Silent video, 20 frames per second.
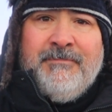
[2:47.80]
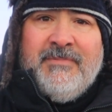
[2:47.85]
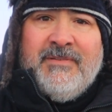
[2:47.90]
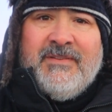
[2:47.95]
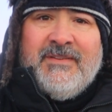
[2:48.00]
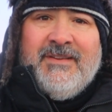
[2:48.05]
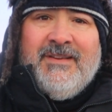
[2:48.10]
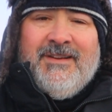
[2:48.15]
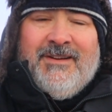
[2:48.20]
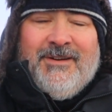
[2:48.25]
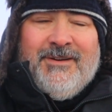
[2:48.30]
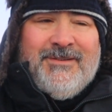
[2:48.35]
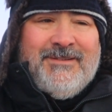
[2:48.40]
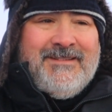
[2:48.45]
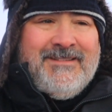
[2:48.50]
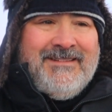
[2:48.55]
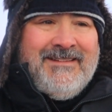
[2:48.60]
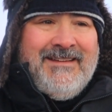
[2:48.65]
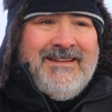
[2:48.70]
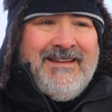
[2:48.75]
So,
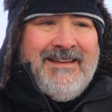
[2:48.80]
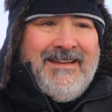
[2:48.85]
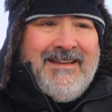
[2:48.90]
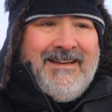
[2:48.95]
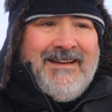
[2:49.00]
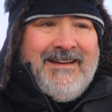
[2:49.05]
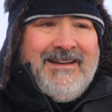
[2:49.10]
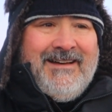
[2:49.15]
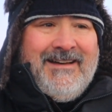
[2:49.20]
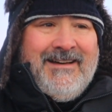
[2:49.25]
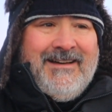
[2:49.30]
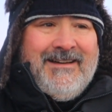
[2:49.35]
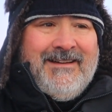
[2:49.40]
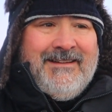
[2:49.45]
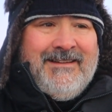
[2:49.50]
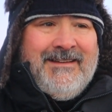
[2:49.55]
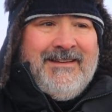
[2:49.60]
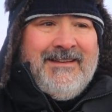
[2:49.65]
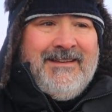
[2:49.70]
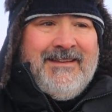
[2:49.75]

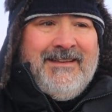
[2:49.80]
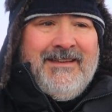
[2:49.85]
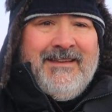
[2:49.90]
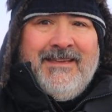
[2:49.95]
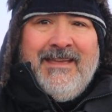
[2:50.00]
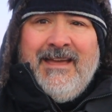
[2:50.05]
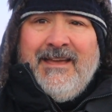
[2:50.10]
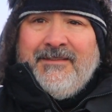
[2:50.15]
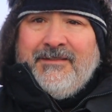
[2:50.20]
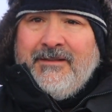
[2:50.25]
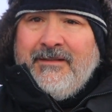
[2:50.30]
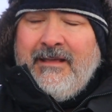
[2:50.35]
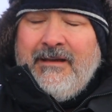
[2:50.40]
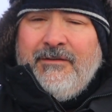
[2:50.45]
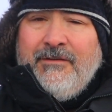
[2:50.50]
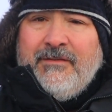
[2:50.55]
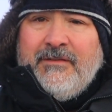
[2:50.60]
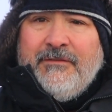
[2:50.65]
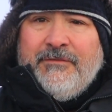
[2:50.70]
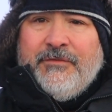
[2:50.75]
uh, yeah, so that
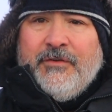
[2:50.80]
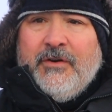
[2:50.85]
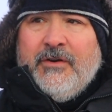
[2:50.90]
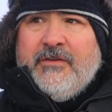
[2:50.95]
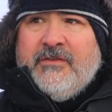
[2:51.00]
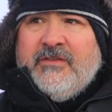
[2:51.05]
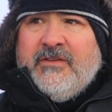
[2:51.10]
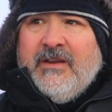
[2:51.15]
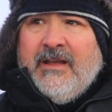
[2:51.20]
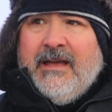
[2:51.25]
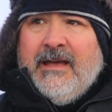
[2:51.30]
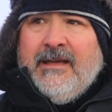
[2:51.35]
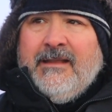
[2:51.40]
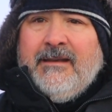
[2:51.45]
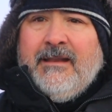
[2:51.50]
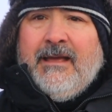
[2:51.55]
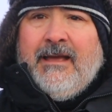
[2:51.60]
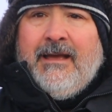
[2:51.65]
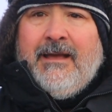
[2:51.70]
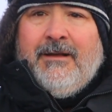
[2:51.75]
was the first shot.
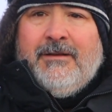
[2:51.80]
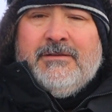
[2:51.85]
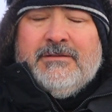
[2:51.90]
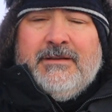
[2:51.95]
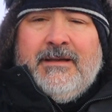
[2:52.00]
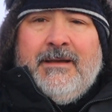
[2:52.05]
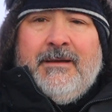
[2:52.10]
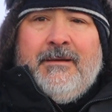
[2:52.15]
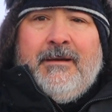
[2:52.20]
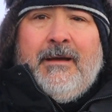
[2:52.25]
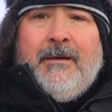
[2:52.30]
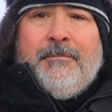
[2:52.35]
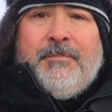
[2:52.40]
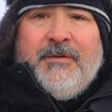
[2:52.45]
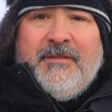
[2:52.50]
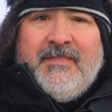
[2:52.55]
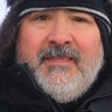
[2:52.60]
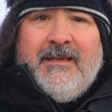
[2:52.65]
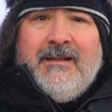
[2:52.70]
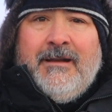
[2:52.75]
I'll, uh, I'll
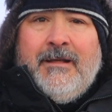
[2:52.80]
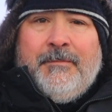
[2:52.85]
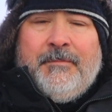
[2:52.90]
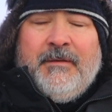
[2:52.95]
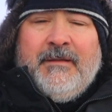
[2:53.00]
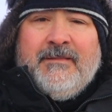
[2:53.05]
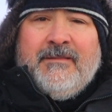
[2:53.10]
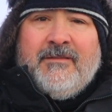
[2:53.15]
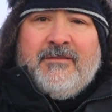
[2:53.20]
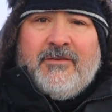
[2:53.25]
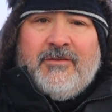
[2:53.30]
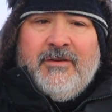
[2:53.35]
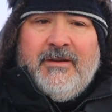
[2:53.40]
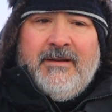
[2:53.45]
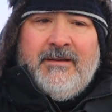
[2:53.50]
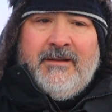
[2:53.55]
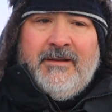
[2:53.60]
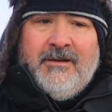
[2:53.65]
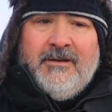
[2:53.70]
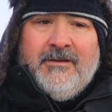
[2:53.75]
put that up on the
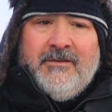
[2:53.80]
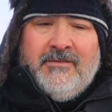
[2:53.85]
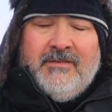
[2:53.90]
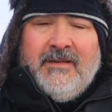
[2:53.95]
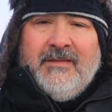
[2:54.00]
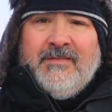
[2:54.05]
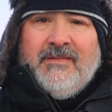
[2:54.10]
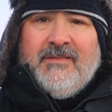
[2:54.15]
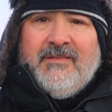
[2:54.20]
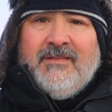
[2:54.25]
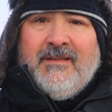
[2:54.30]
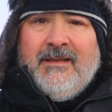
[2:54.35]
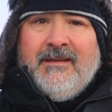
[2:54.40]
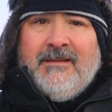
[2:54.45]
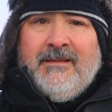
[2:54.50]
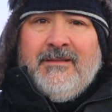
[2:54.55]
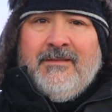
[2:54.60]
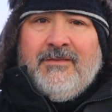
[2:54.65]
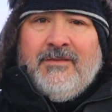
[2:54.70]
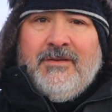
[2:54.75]
screen here in just a
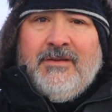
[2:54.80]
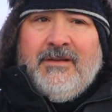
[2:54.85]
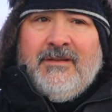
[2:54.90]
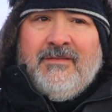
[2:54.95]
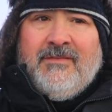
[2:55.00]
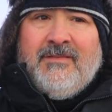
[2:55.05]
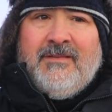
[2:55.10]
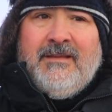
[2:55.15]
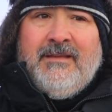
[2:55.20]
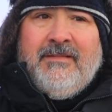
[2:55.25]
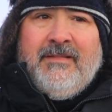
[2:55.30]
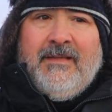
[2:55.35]
second so you can see